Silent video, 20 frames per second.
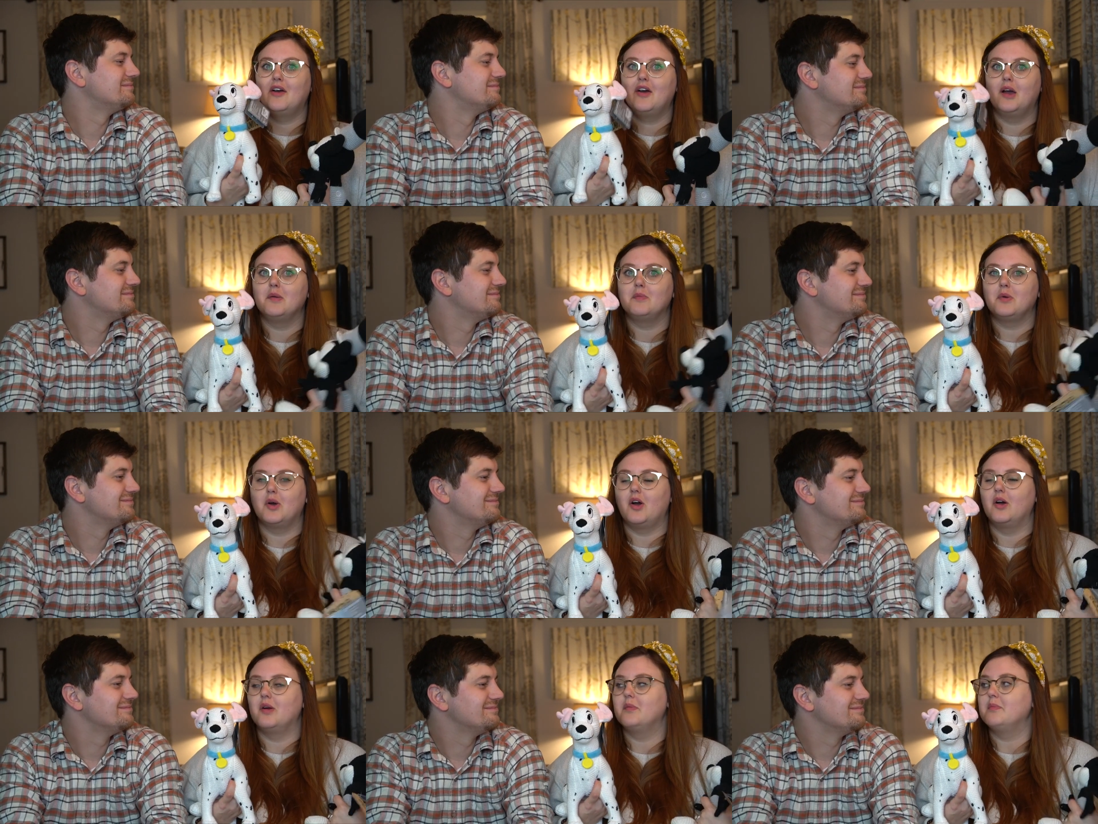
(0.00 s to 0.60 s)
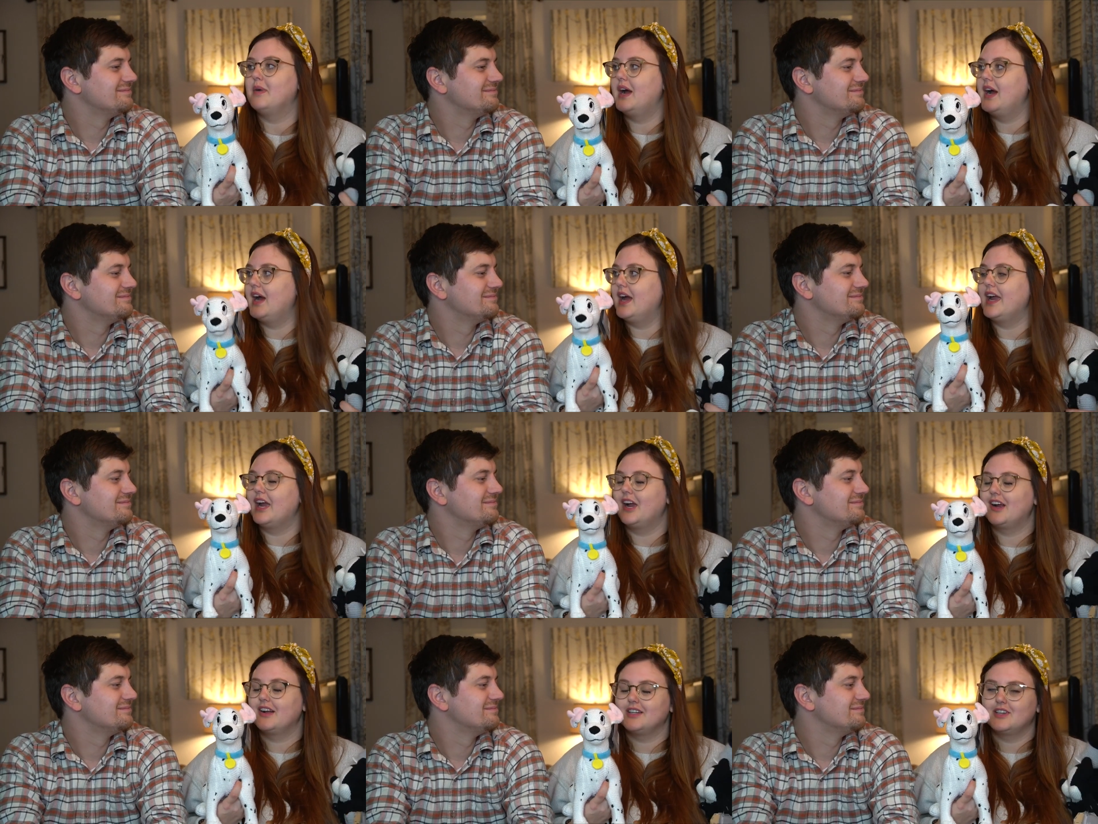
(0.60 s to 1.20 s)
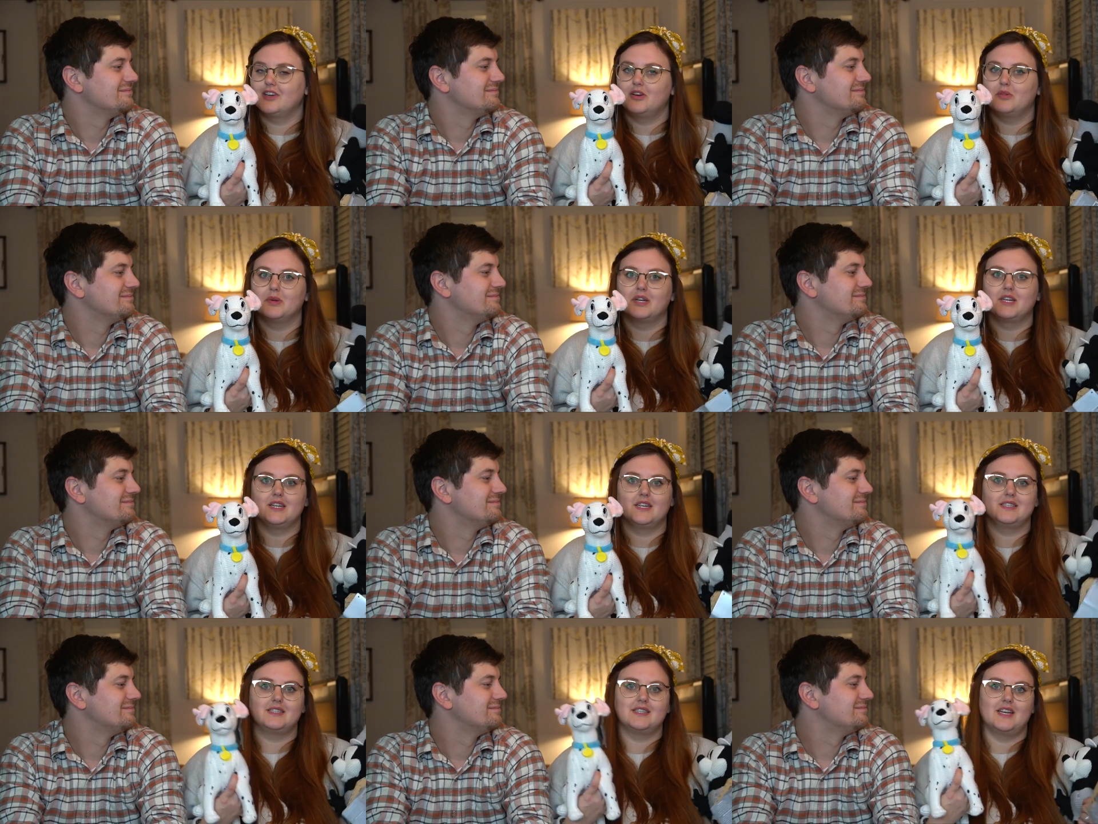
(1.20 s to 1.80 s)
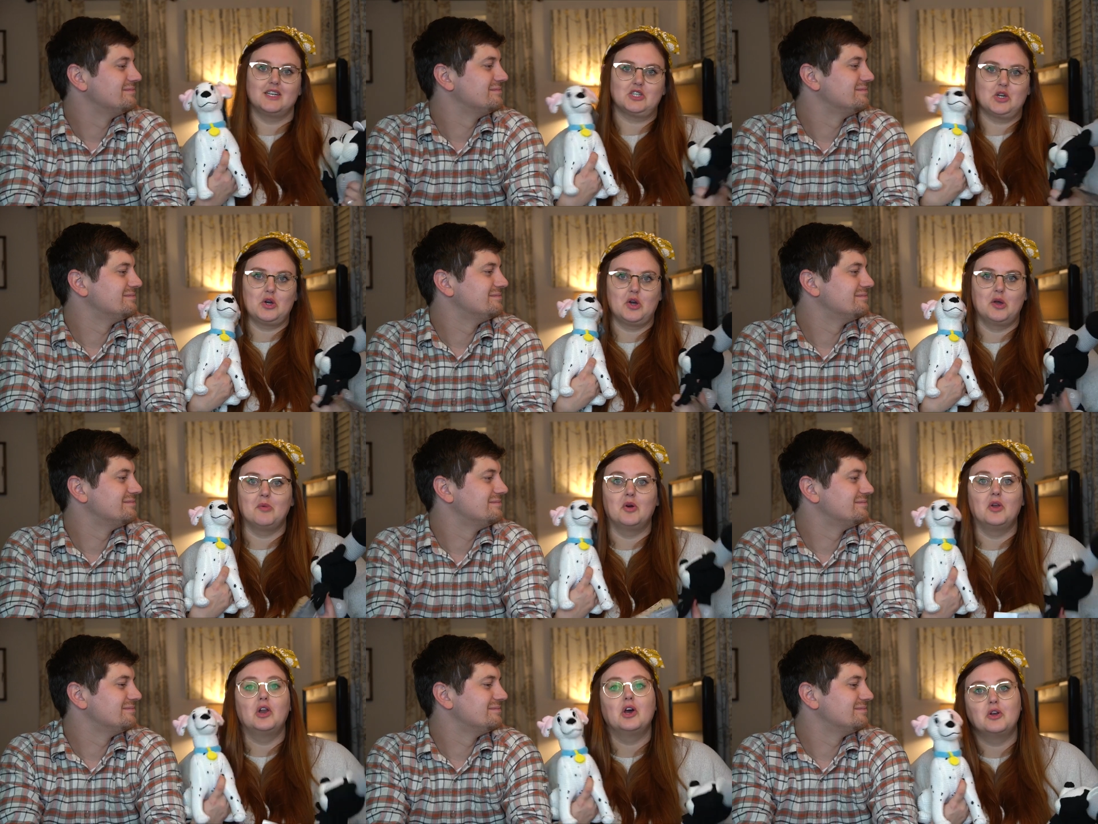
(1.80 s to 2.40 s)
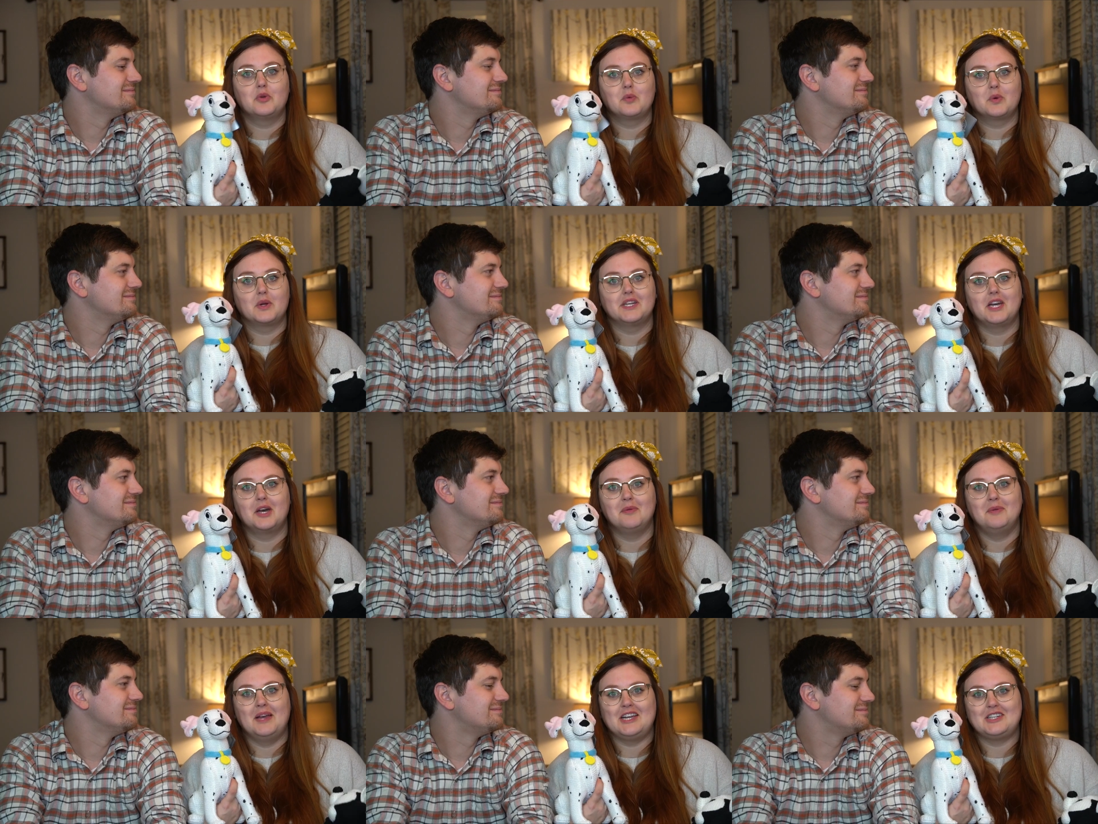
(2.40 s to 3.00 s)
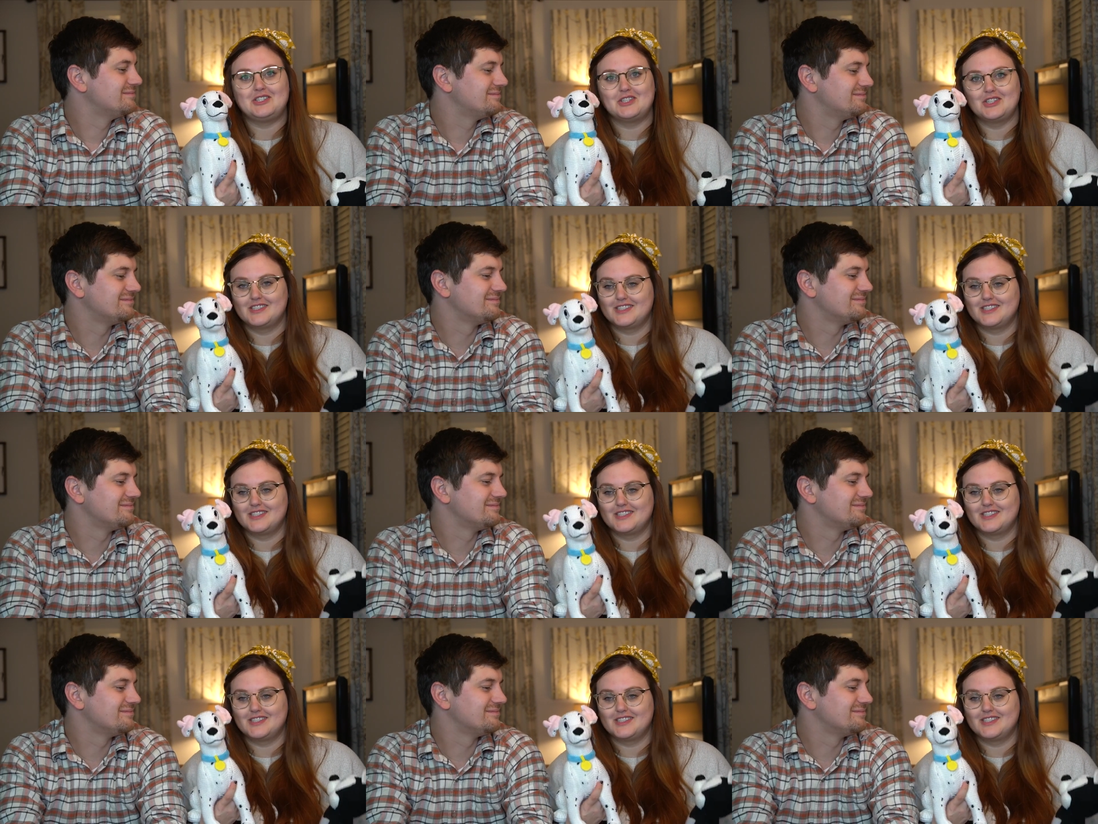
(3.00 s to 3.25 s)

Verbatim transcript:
Speaker 1: I bought my Airedale because I saw him on 101 Dalmatians.